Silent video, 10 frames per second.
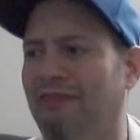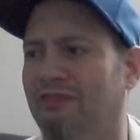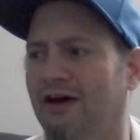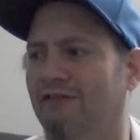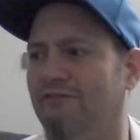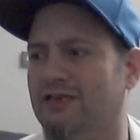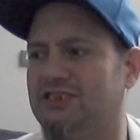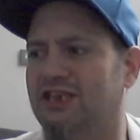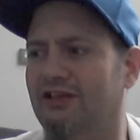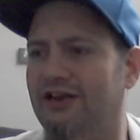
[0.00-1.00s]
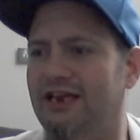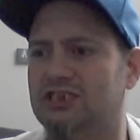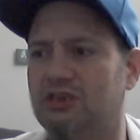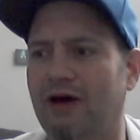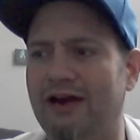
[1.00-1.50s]
the facility,
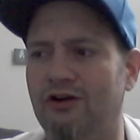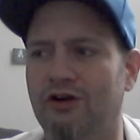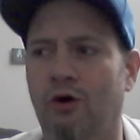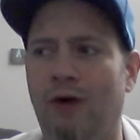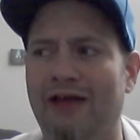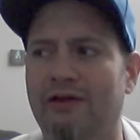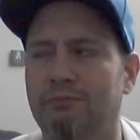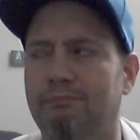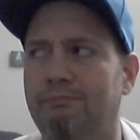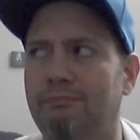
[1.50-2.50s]
so I don't know why they would